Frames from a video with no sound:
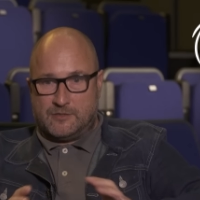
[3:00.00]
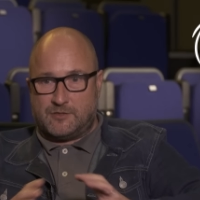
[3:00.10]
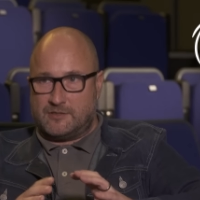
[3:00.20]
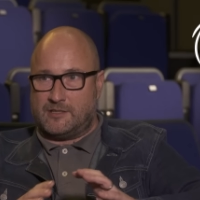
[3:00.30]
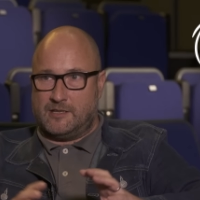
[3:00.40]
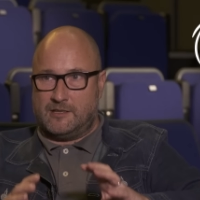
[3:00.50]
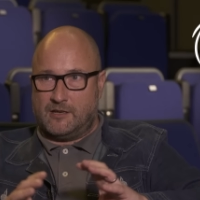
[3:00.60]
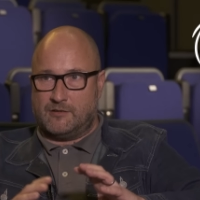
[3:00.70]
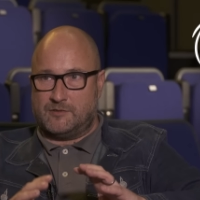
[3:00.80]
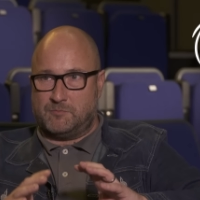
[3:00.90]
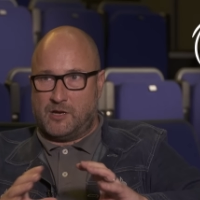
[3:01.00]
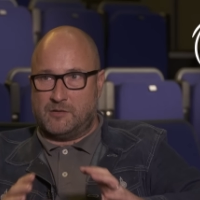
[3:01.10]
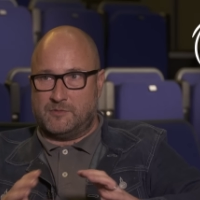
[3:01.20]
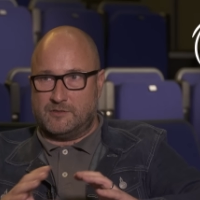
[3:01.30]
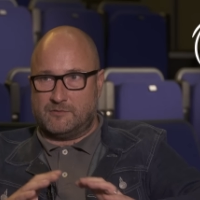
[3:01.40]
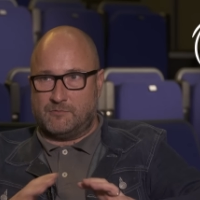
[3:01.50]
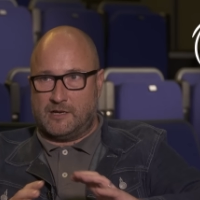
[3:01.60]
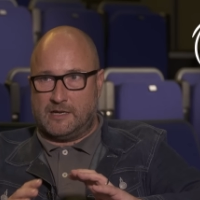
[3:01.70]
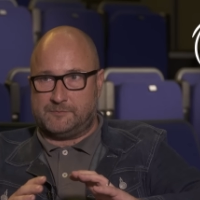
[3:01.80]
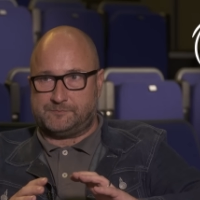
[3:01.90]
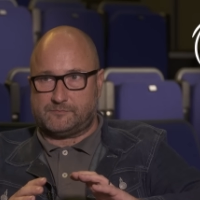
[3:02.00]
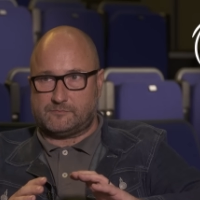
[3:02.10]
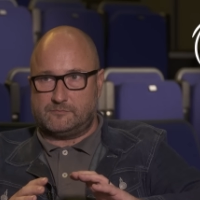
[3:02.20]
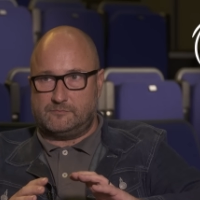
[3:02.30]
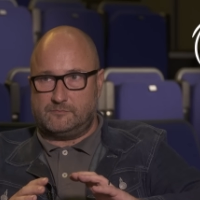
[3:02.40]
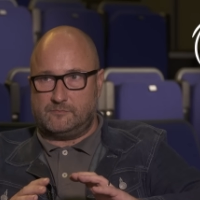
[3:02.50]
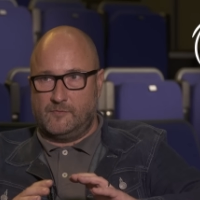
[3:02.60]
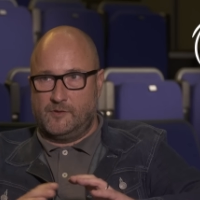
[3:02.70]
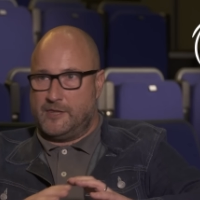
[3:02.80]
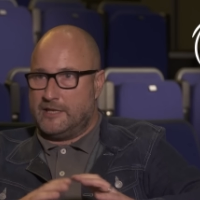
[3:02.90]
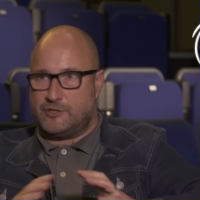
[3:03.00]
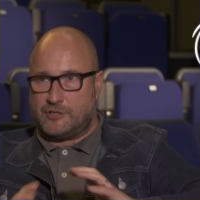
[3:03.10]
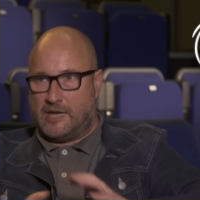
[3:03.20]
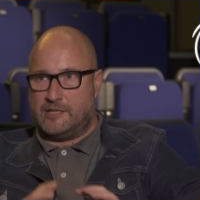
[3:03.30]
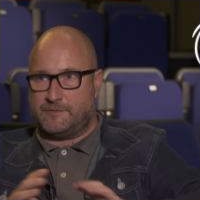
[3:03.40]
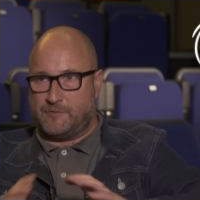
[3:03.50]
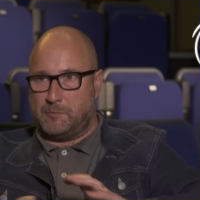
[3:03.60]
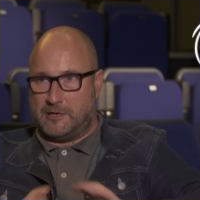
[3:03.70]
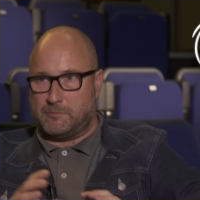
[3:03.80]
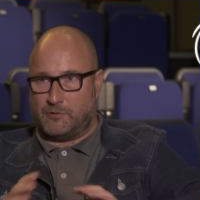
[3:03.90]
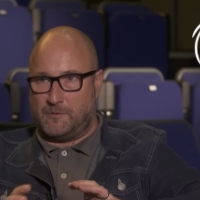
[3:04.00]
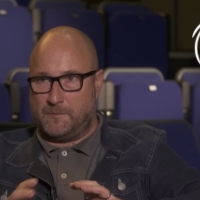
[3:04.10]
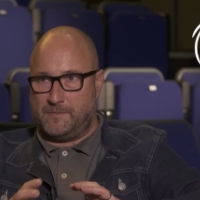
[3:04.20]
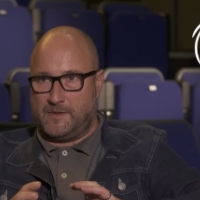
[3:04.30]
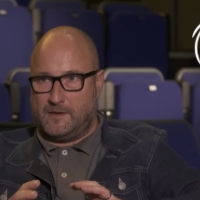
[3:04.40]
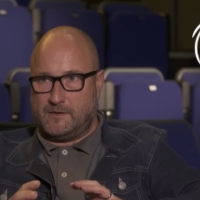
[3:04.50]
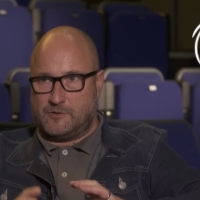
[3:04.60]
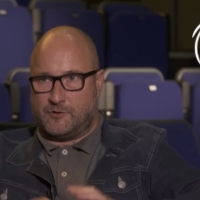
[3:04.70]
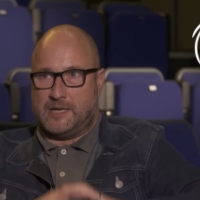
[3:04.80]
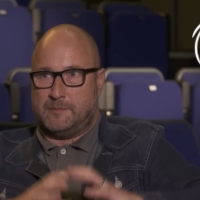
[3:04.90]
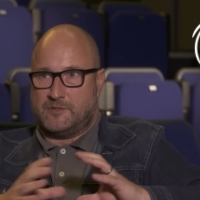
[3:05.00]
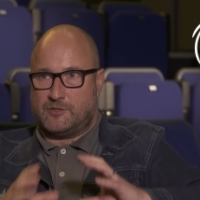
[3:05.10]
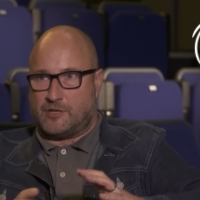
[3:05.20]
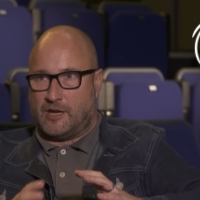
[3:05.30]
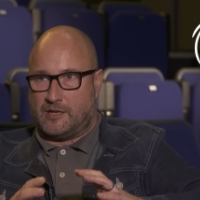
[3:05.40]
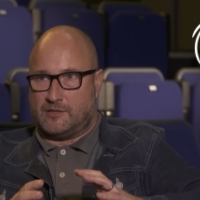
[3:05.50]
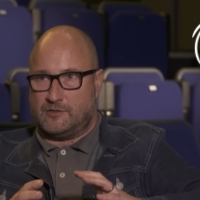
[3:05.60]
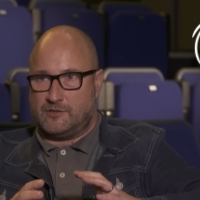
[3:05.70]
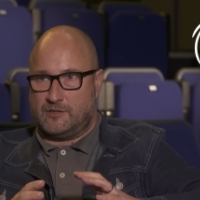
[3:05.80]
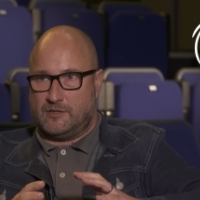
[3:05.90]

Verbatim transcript: interested in those moments where things change for people, dreams change,